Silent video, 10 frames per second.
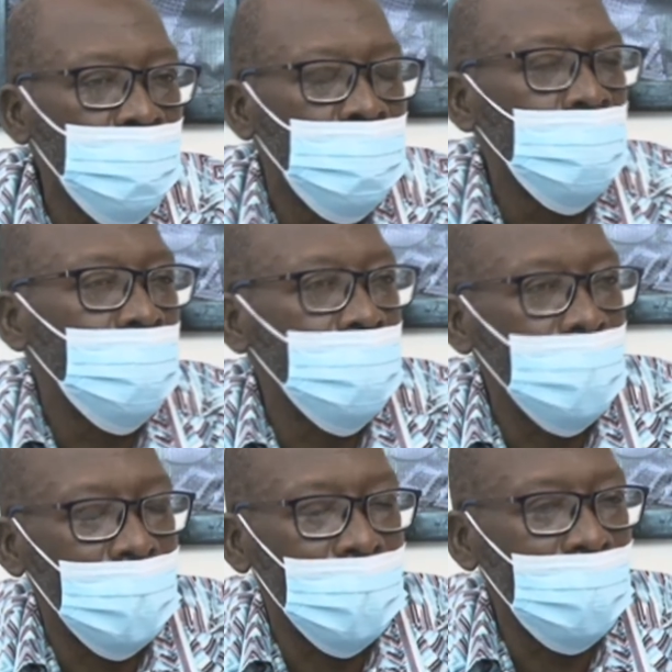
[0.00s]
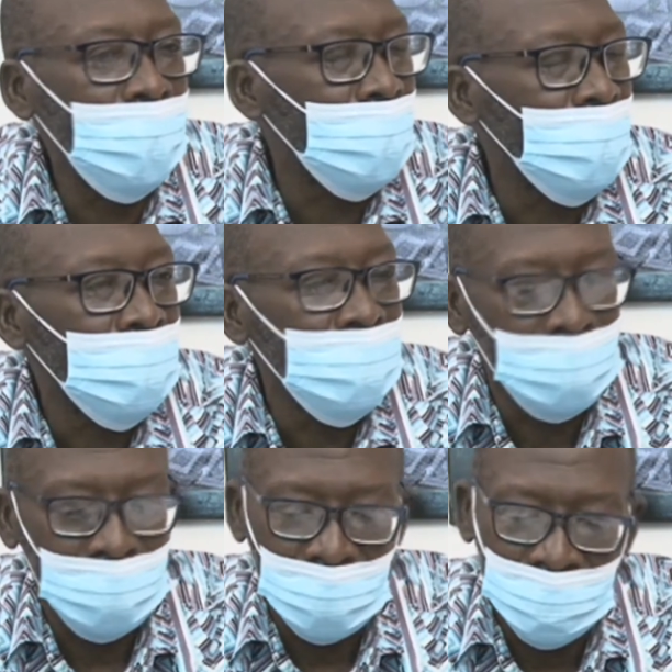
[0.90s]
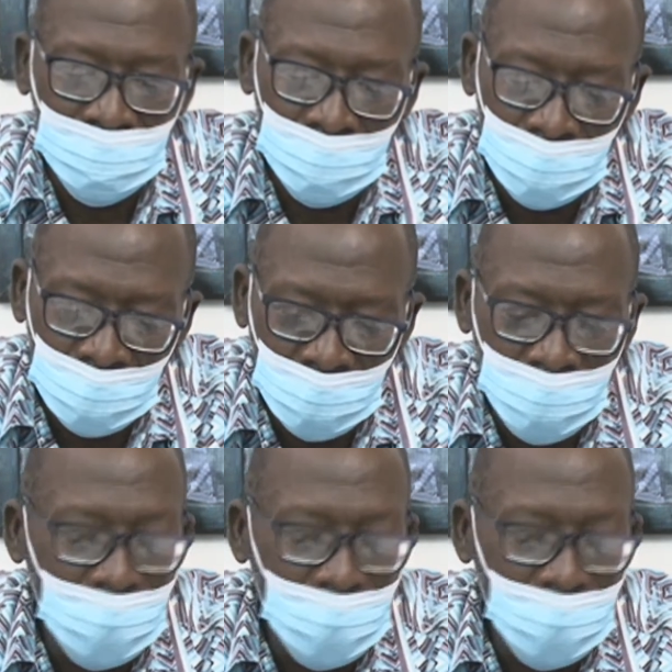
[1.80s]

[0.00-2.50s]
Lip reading: push our thing. You